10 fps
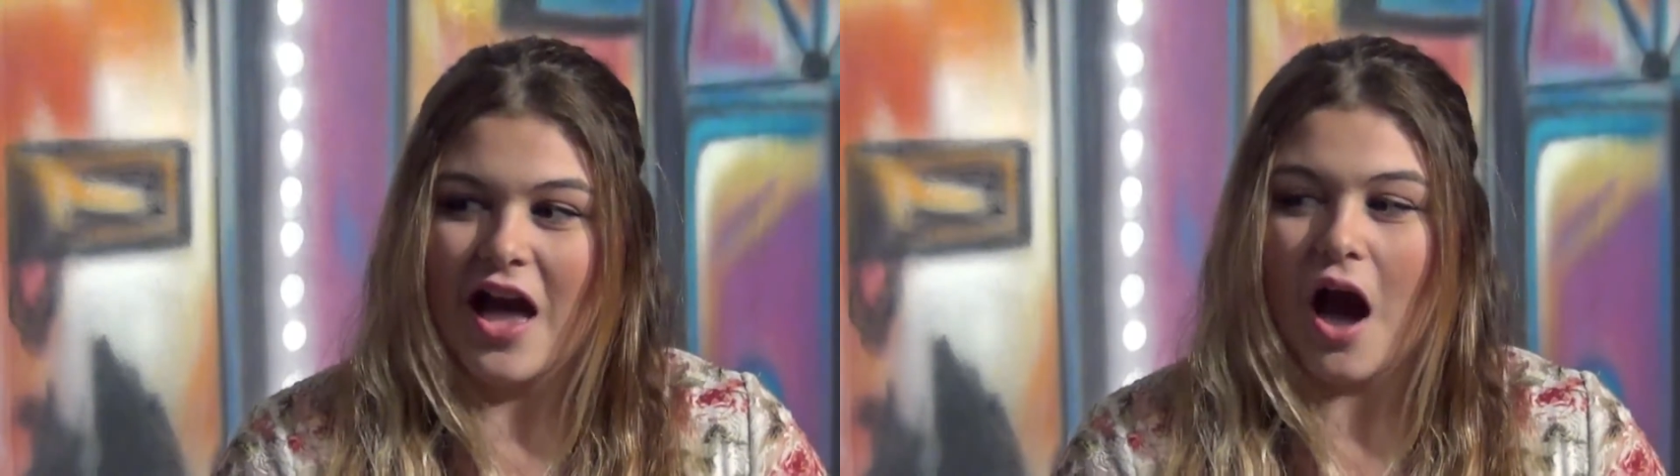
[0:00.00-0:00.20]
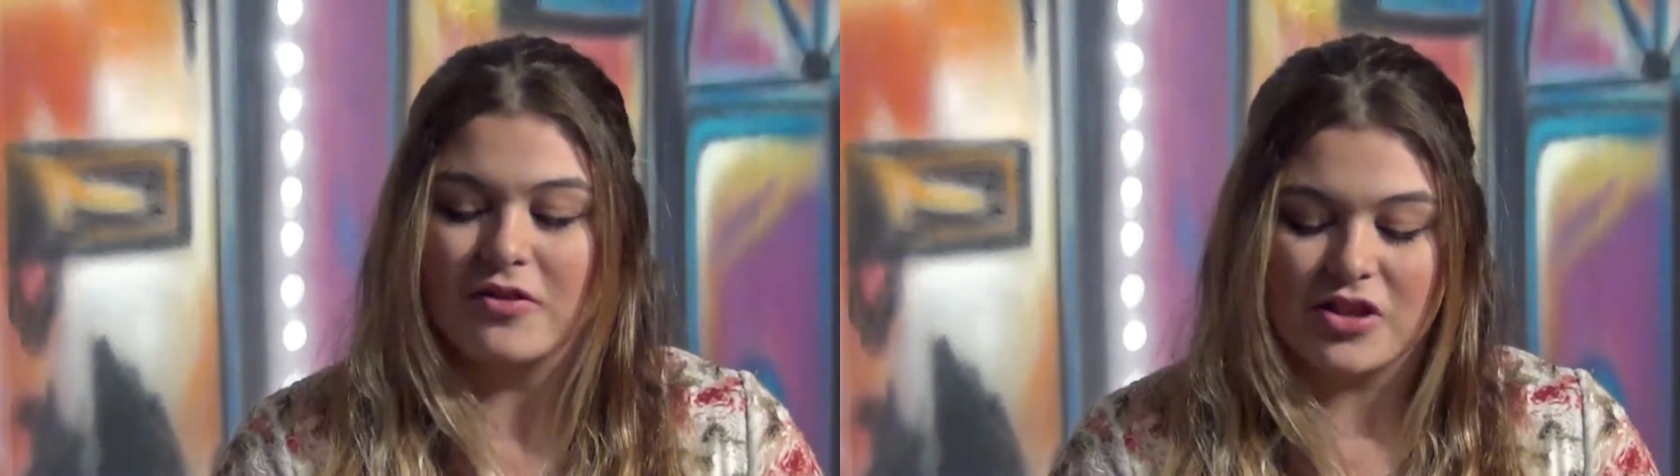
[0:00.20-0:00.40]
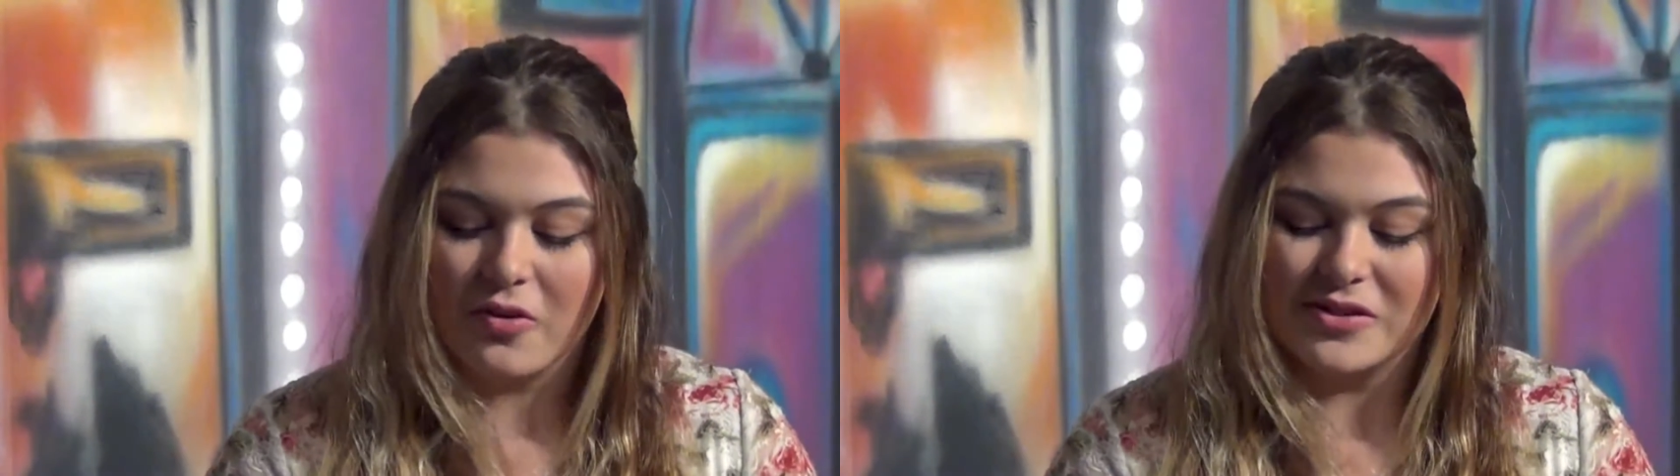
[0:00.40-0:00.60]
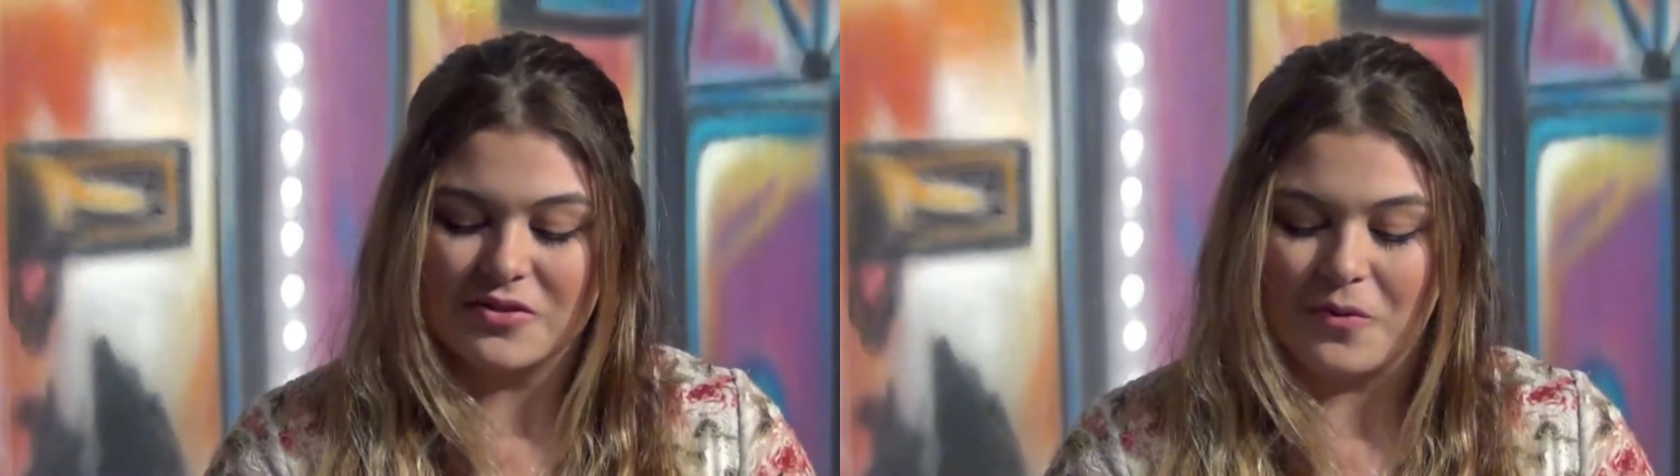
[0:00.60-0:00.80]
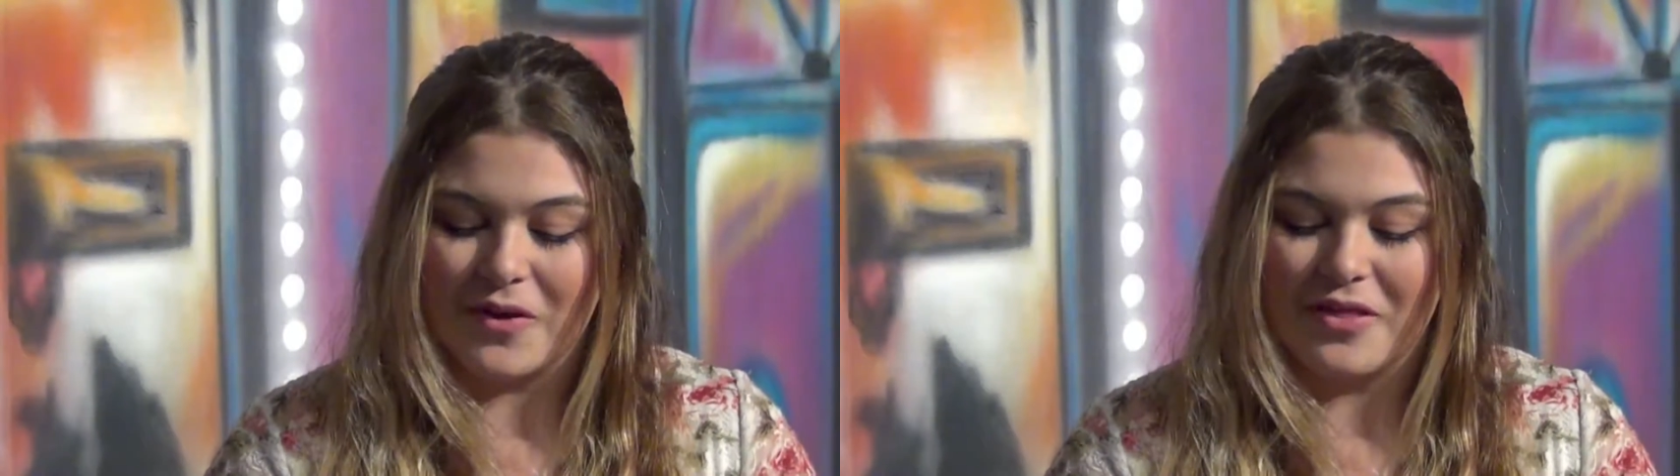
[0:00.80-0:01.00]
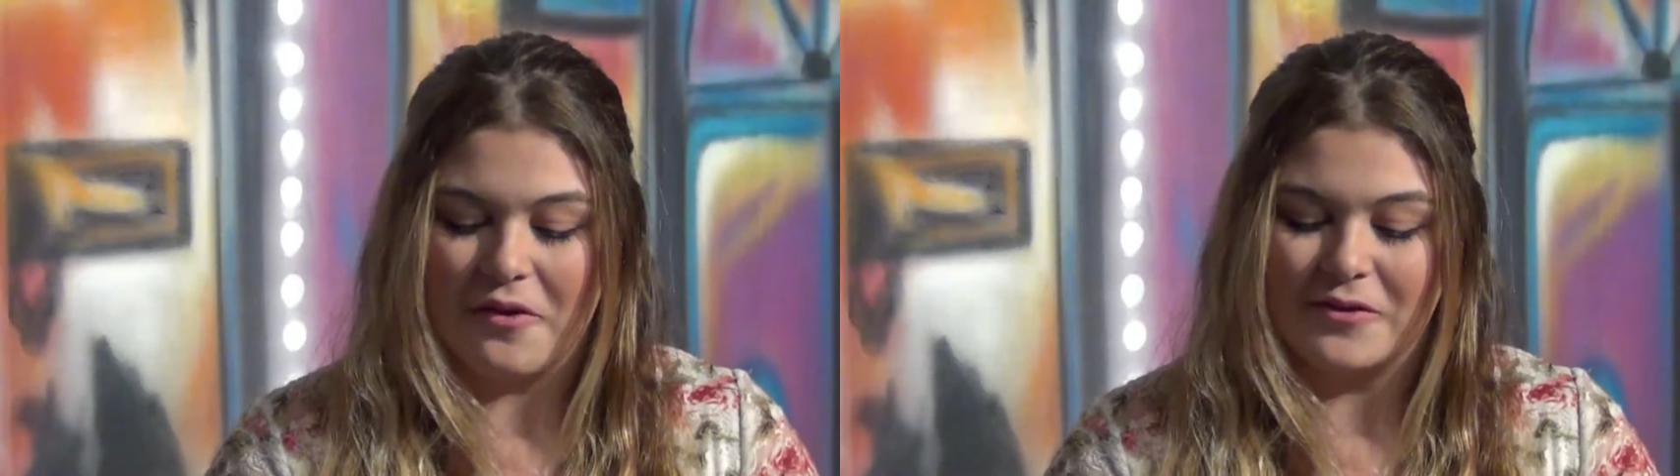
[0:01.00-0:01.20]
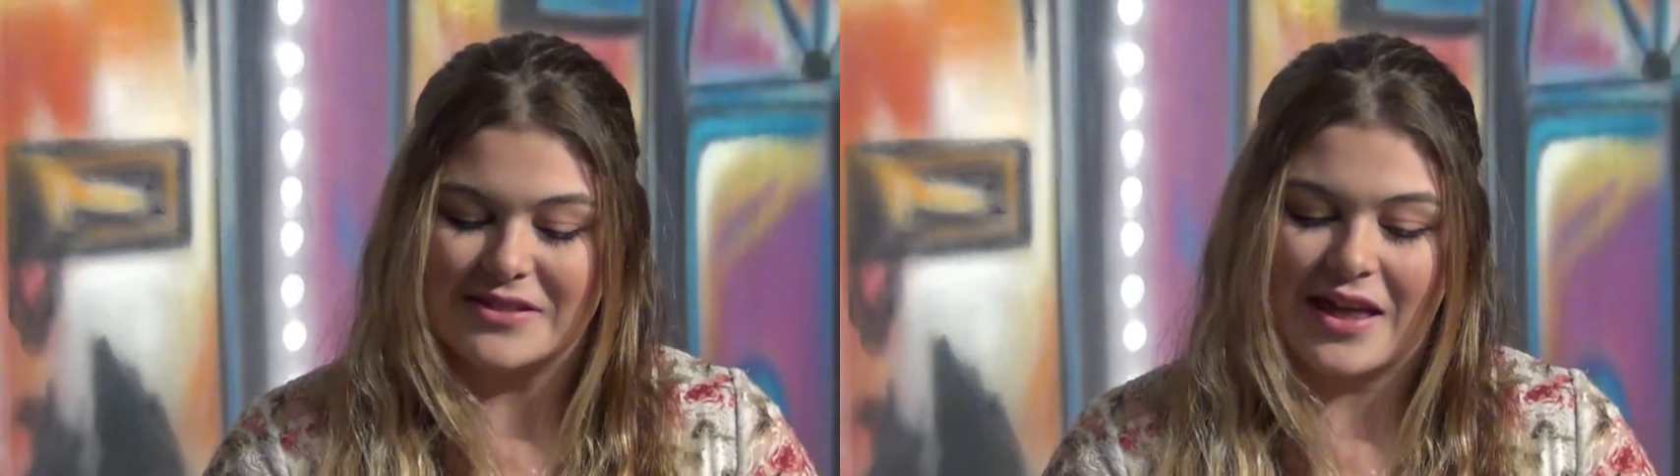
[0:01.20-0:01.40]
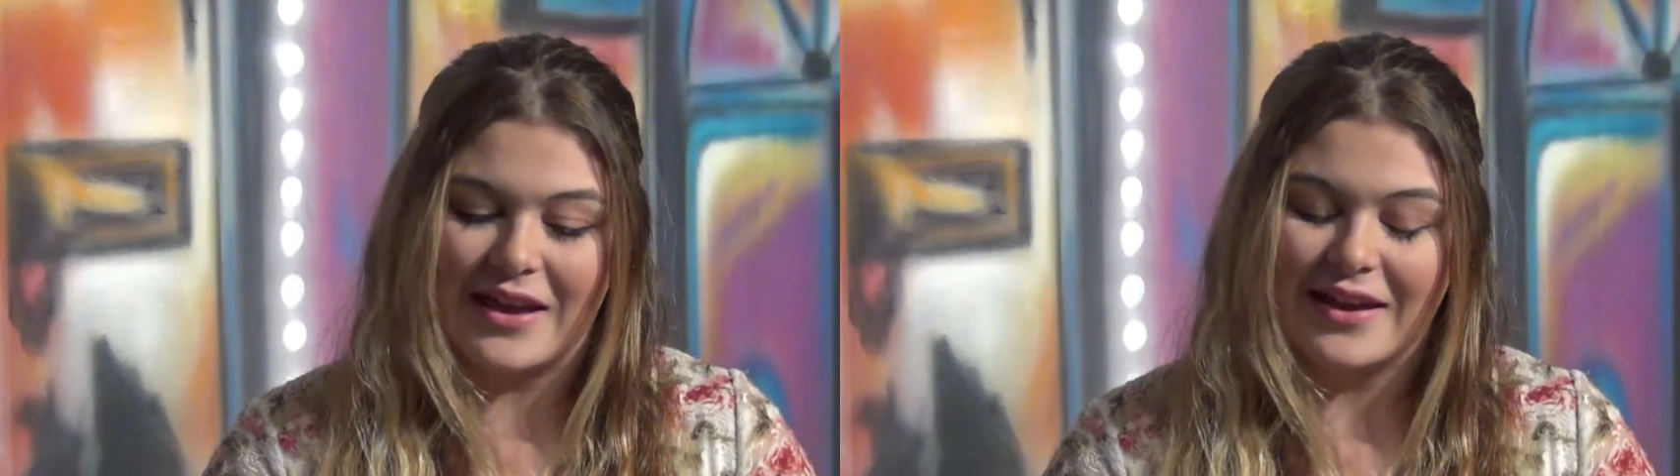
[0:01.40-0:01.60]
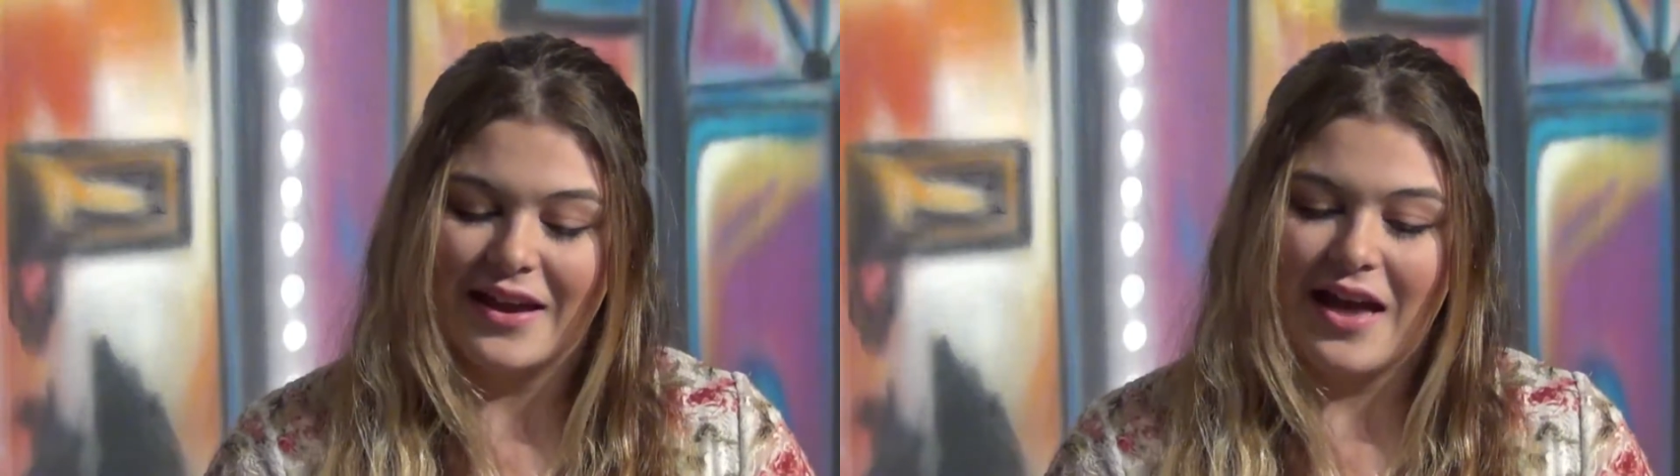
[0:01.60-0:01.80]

I was always the one that was like,